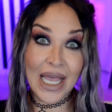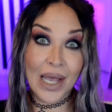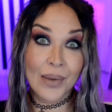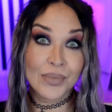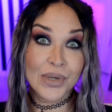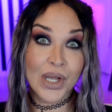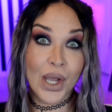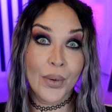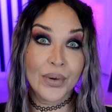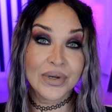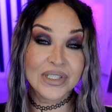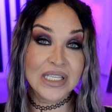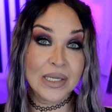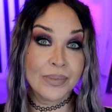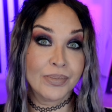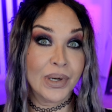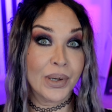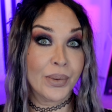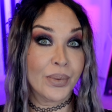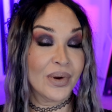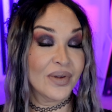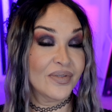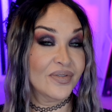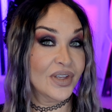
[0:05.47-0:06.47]
I'm going to
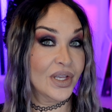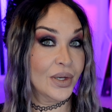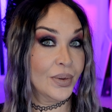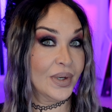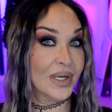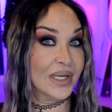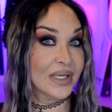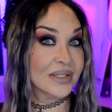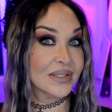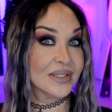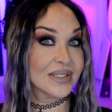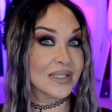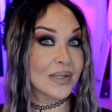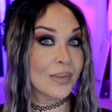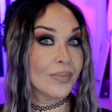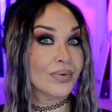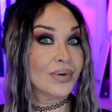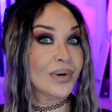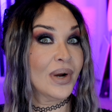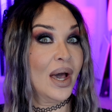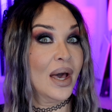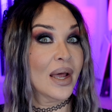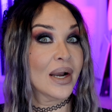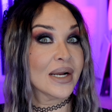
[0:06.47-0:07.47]
be reviewing some
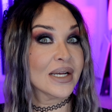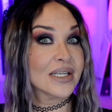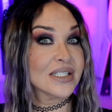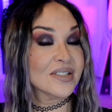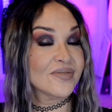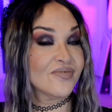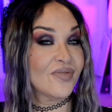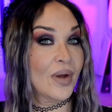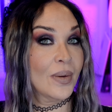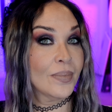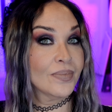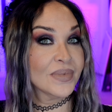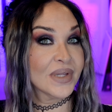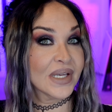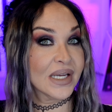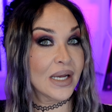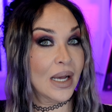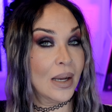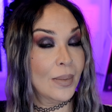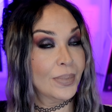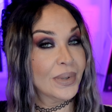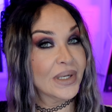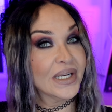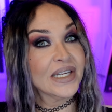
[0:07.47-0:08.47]
products from the
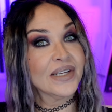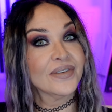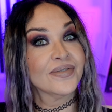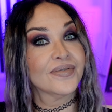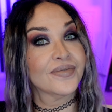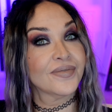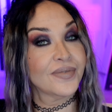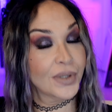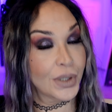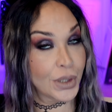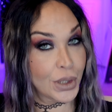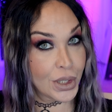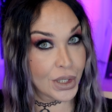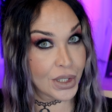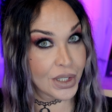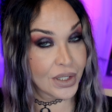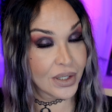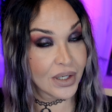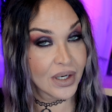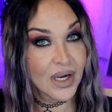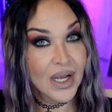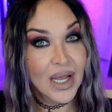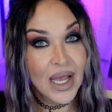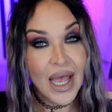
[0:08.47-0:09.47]
company
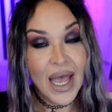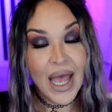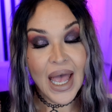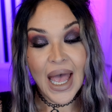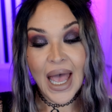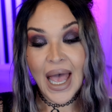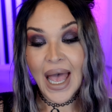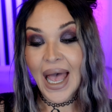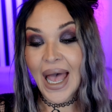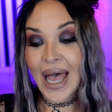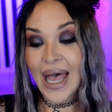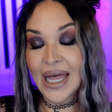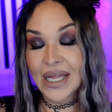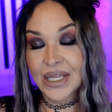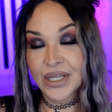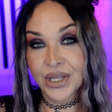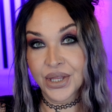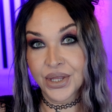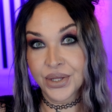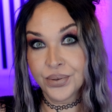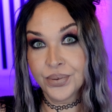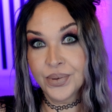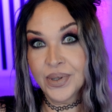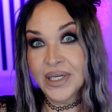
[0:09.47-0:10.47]
Phlur and
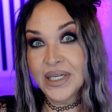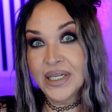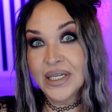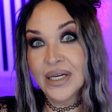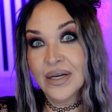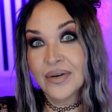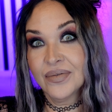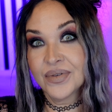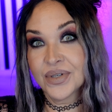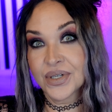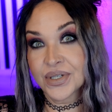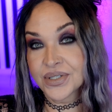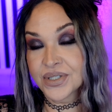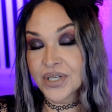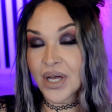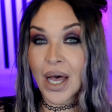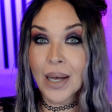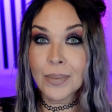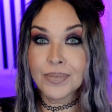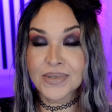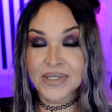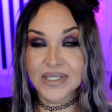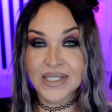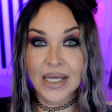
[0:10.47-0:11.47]
3 of their
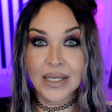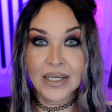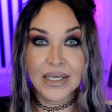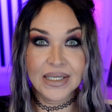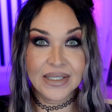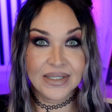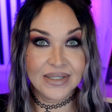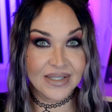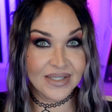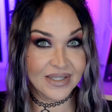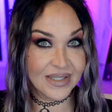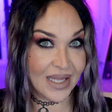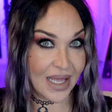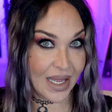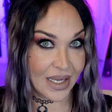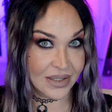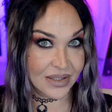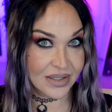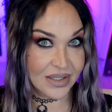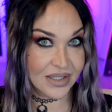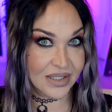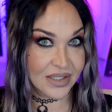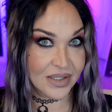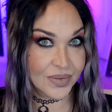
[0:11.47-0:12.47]
top selling
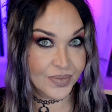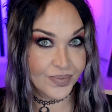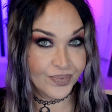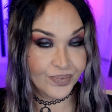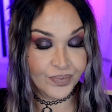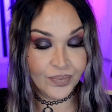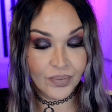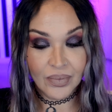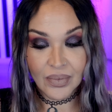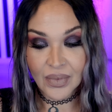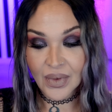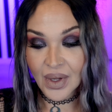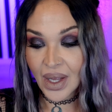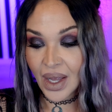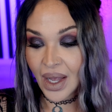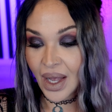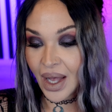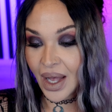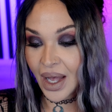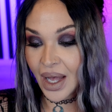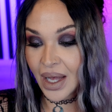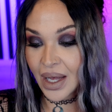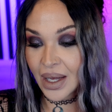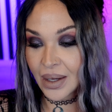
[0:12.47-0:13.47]
scents.
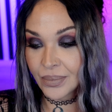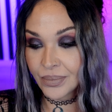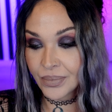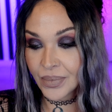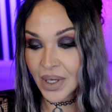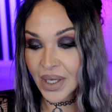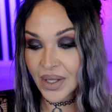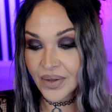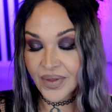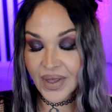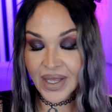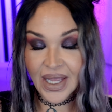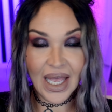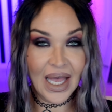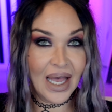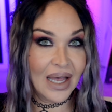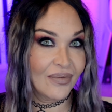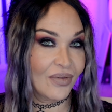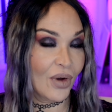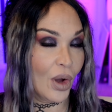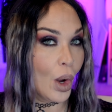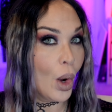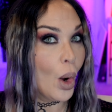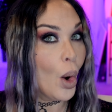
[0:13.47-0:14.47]
They
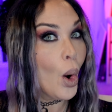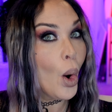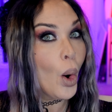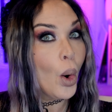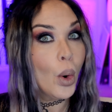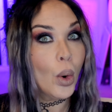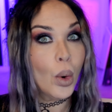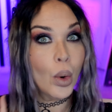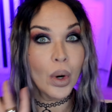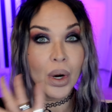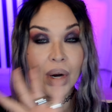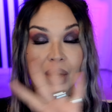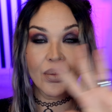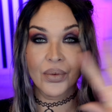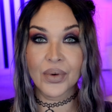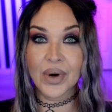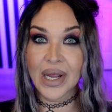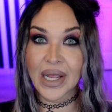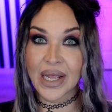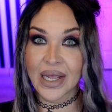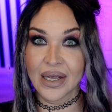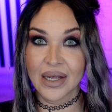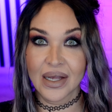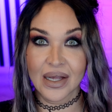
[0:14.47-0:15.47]
have a whole
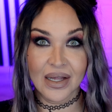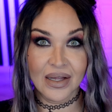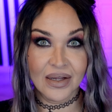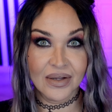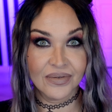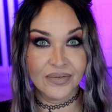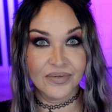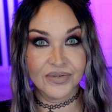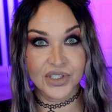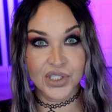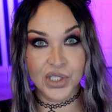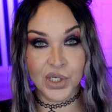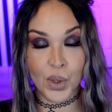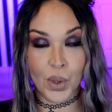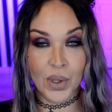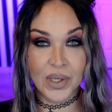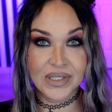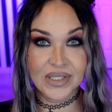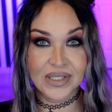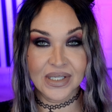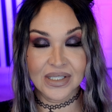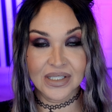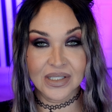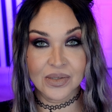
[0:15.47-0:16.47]
array of
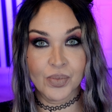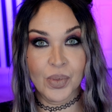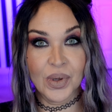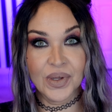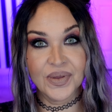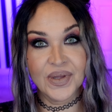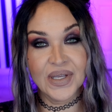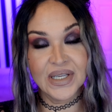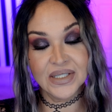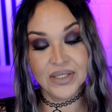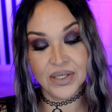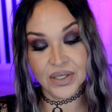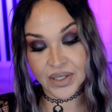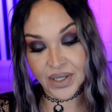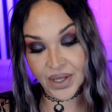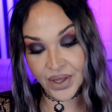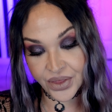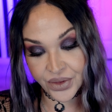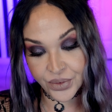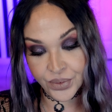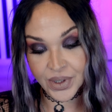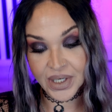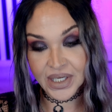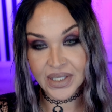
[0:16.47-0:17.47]
choices, but these are the
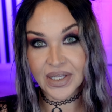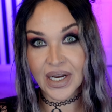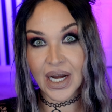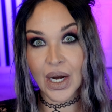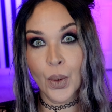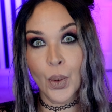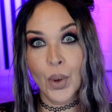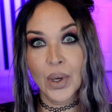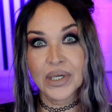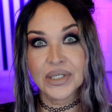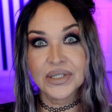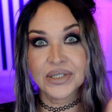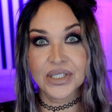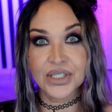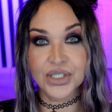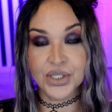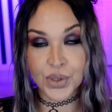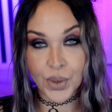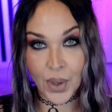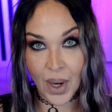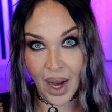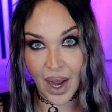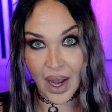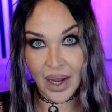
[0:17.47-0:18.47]
3 that I wanted to
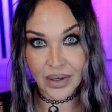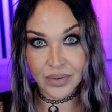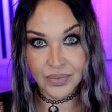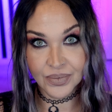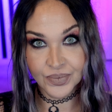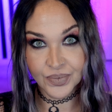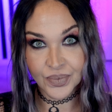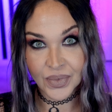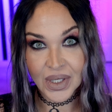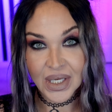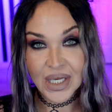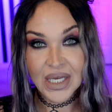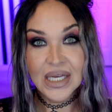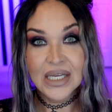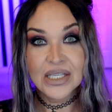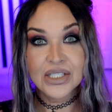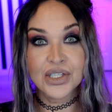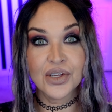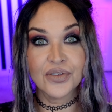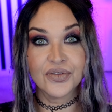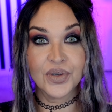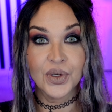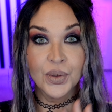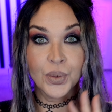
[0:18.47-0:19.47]
try.
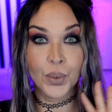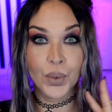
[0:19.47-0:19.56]
So if